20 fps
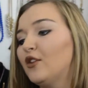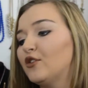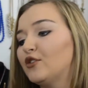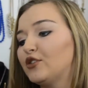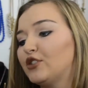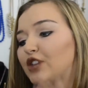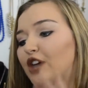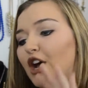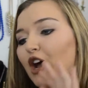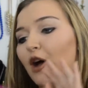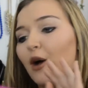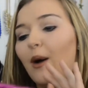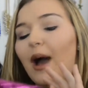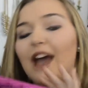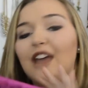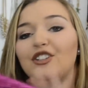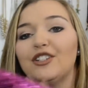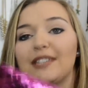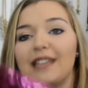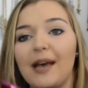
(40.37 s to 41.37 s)
So
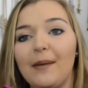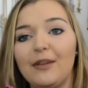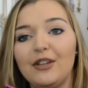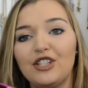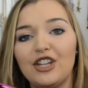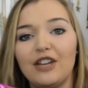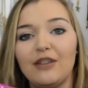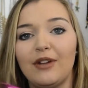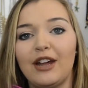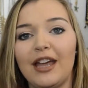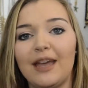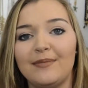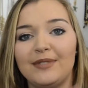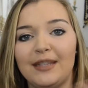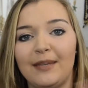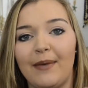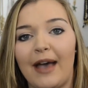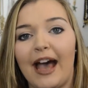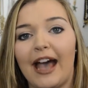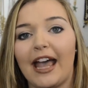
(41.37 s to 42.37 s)
I just got my January
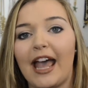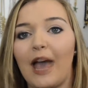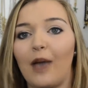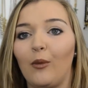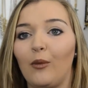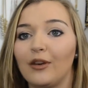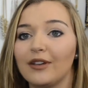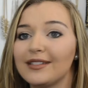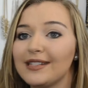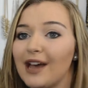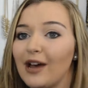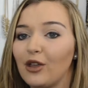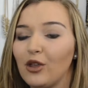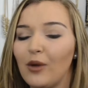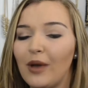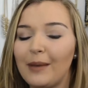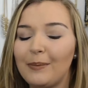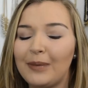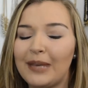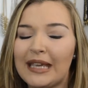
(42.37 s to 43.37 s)
Ipsy bag. I will tell
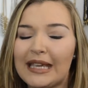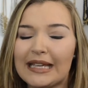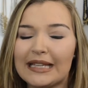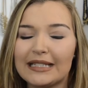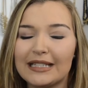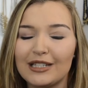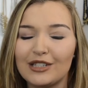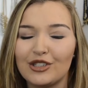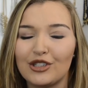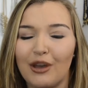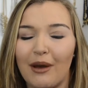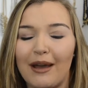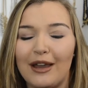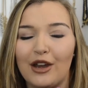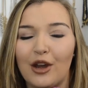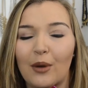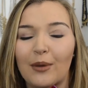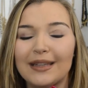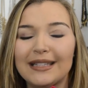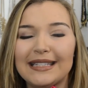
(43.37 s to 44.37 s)
you I peeked, so I
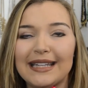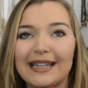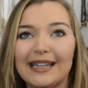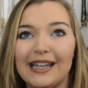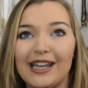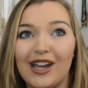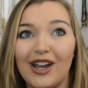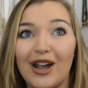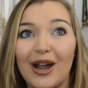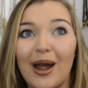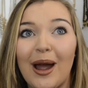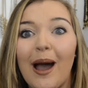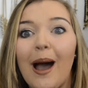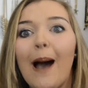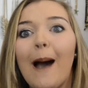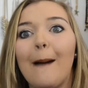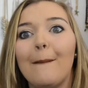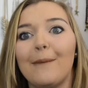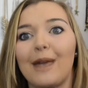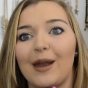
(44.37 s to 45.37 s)
know what's in here,
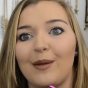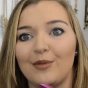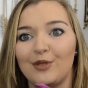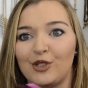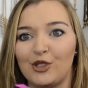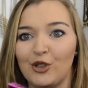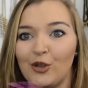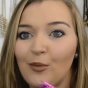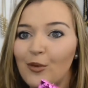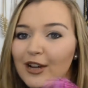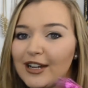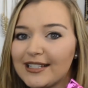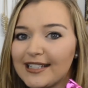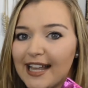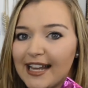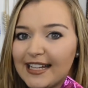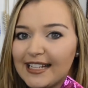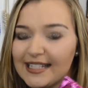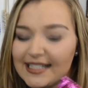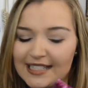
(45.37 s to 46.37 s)
but I'm super
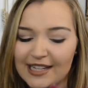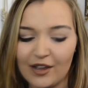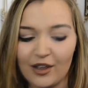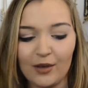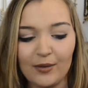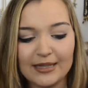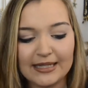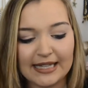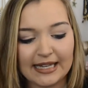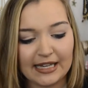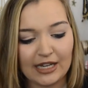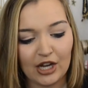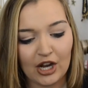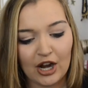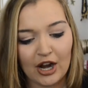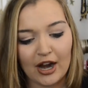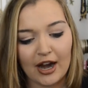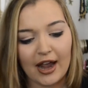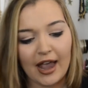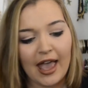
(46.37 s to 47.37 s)
excited to tell you what's in
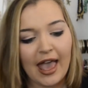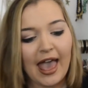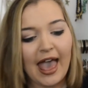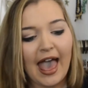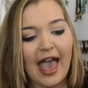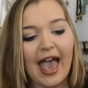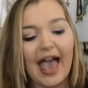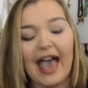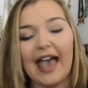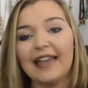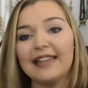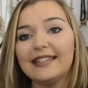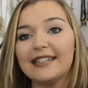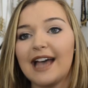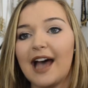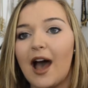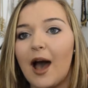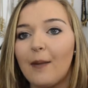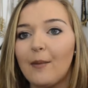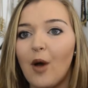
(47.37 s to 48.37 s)
here, and
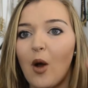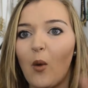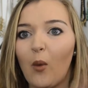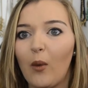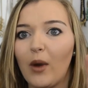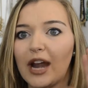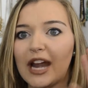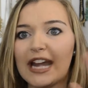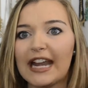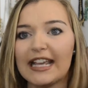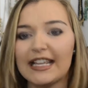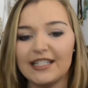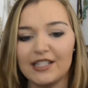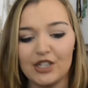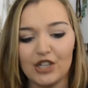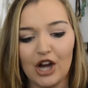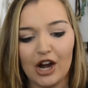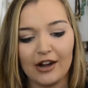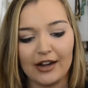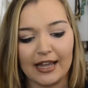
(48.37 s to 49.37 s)
we're gonna get
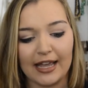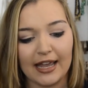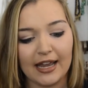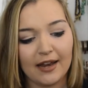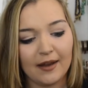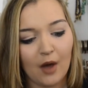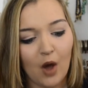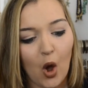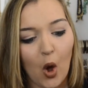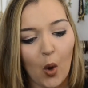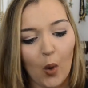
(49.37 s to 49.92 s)
started.